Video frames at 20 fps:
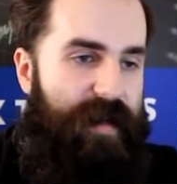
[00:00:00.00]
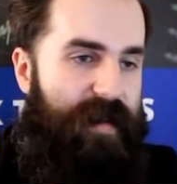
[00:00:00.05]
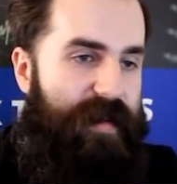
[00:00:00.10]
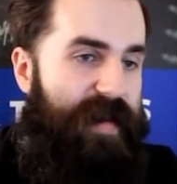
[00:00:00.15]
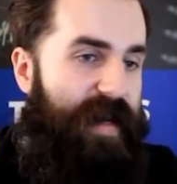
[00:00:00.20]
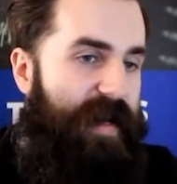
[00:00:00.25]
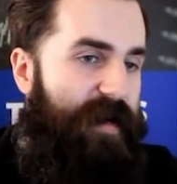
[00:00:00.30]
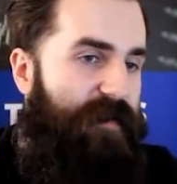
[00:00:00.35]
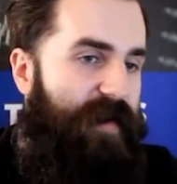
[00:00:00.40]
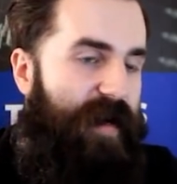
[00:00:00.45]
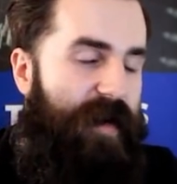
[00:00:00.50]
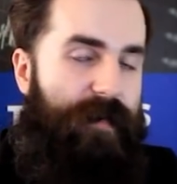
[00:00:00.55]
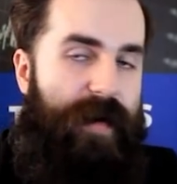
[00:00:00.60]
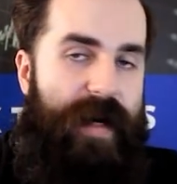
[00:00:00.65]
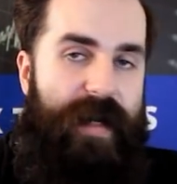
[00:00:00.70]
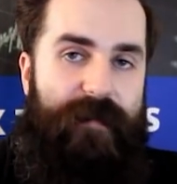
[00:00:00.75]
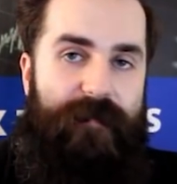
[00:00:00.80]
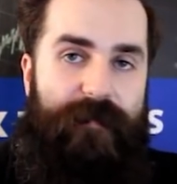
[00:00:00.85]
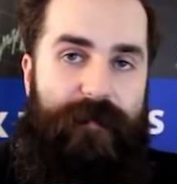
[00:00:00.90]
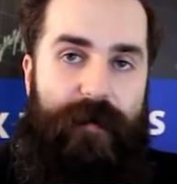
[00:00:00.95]
Then you can
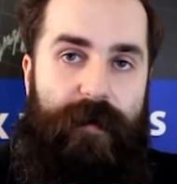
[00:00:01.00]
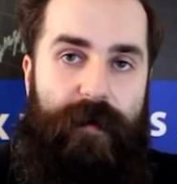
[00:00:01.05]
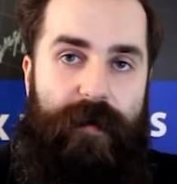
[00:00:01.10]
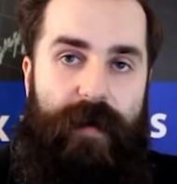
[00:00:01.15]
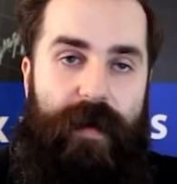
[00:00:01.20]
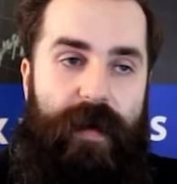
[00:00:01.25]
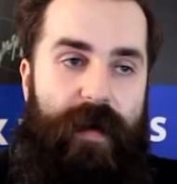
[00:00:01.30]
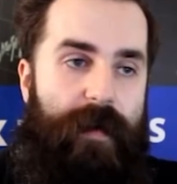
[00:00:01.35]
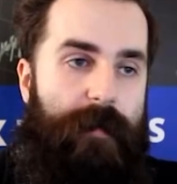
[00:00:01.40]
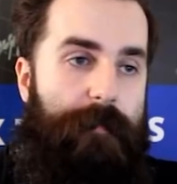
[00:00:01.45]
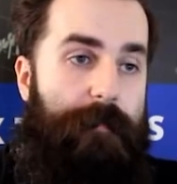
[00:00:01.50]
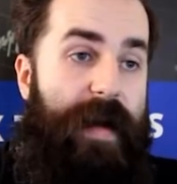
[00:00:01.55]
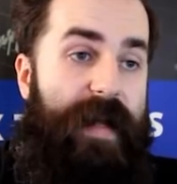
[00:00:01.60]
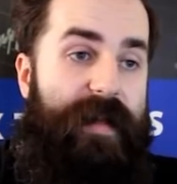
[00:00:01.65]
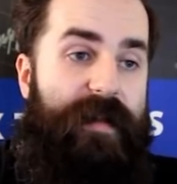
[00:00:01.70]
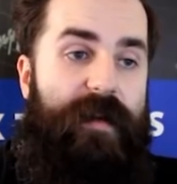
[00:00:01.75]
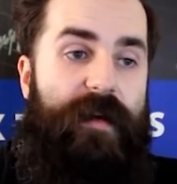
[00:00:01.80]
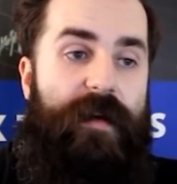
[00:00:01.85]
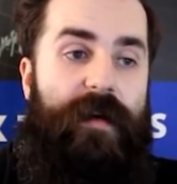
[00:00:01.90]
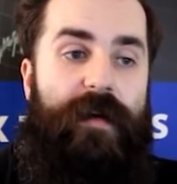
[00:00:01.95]
wait for
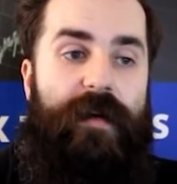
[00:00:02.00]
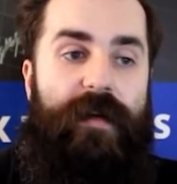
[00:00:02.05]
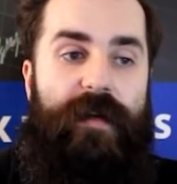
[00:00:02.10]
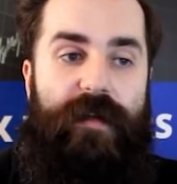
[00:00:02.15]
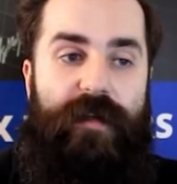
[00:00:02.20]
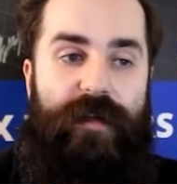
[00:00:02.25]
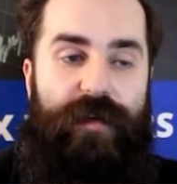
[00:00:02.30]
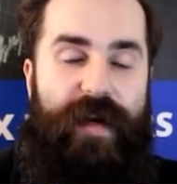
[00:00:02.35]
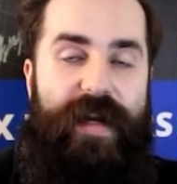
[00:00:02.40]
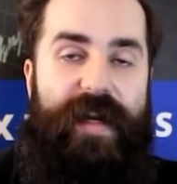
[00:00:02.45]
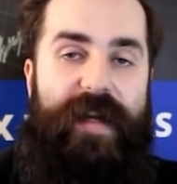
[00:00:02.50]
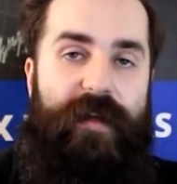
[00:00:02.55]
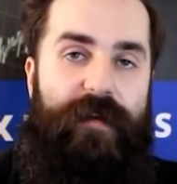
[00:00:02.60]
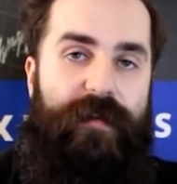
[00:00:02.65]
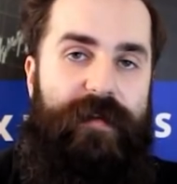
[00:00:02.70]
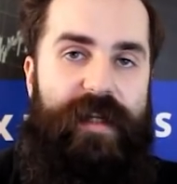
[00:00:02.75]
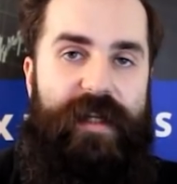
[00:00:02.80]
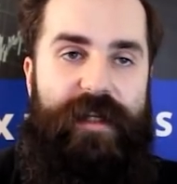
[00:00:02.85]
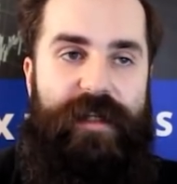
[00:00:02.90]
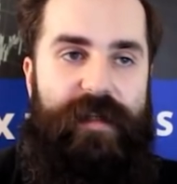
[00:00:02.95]
better trading
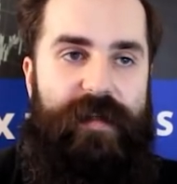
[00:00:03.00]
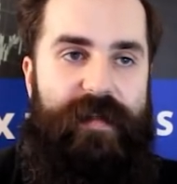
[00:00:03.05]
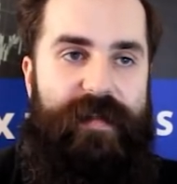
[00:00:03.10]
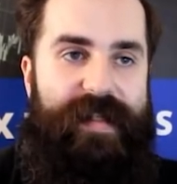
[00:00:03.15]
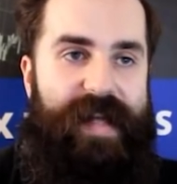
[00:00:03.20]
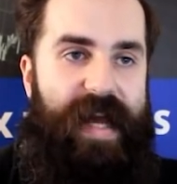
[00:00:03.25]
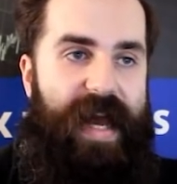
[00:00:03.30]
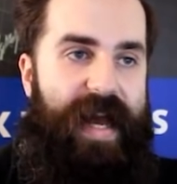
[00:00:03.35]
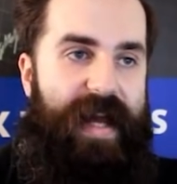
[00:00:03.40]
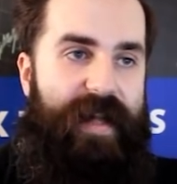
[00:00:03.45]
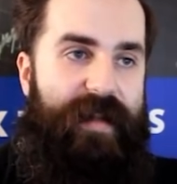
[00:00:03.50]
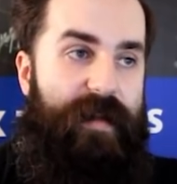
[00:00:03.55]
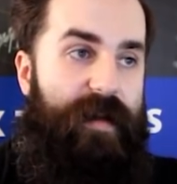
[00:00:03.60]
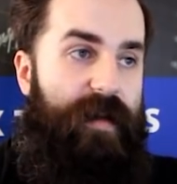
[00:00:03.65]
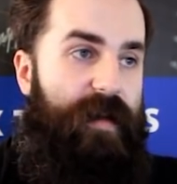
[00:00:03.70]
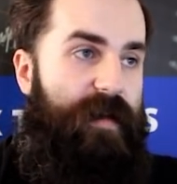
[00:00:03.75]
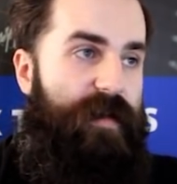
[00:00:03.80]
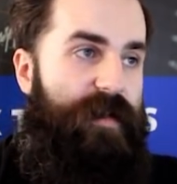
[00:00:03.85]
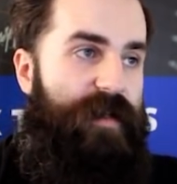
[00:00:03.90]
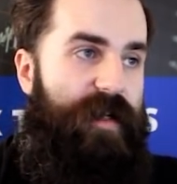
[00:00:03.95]
conditions and
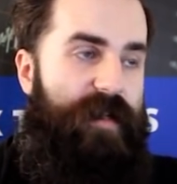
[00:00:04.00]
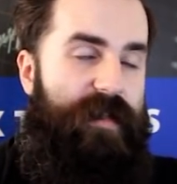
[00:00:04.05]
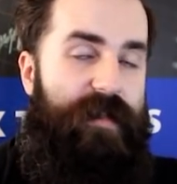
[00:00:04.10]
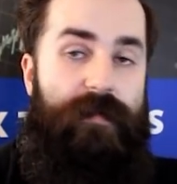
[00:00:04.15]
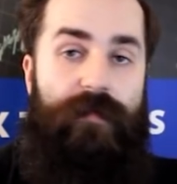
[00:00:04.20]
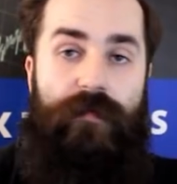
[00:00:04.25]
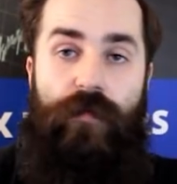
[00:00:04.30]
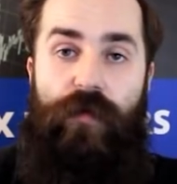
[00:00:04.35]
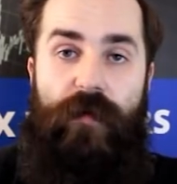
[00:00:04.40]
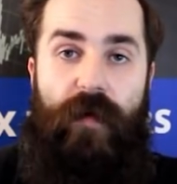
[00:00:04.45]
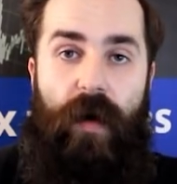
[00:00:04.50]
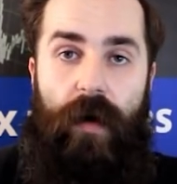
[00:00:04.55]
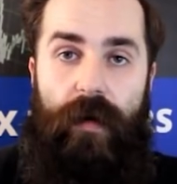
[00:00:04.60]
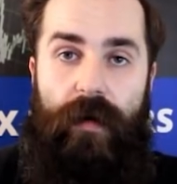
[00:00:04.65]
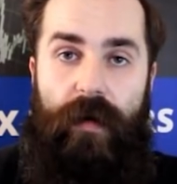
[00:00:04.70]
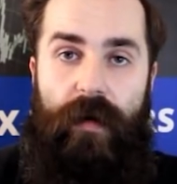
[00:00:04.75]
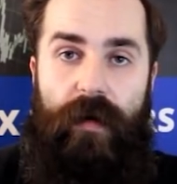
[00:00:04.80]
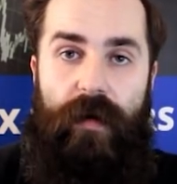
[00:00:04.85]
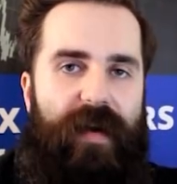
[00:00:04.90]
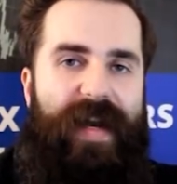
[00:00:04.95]
just move
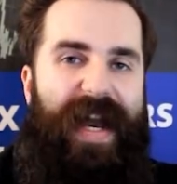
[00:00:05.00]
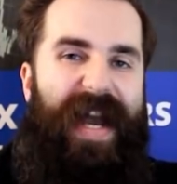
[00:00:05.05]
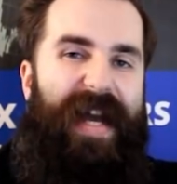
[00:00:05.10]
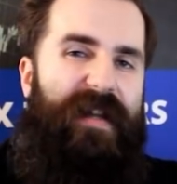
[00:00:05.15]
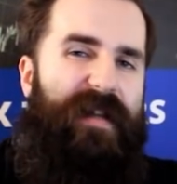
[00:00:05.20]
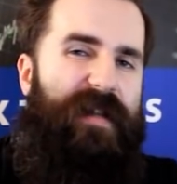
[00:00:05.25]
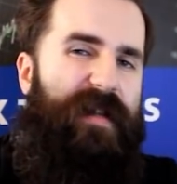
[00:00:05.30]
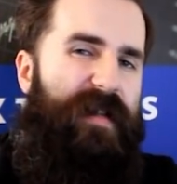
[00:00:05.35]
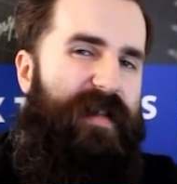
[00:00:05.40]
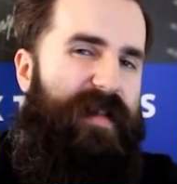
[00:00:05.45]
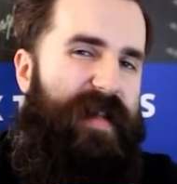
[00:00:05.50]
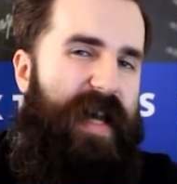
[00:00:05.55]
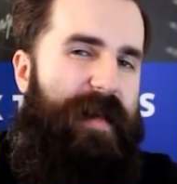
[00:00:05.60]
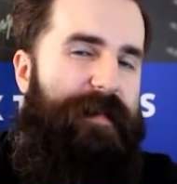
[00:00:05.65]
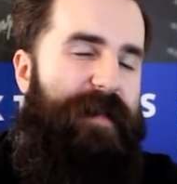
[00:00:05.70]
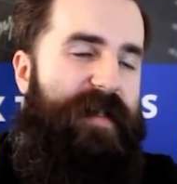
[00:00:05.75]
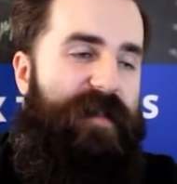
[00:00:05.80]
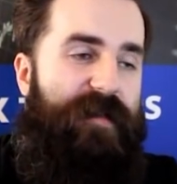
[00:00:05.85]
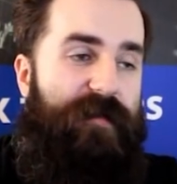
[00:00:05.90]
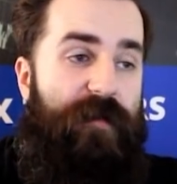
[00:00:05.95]
on. And the
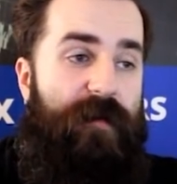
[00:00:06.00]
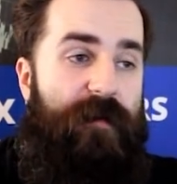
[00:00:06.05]
same is true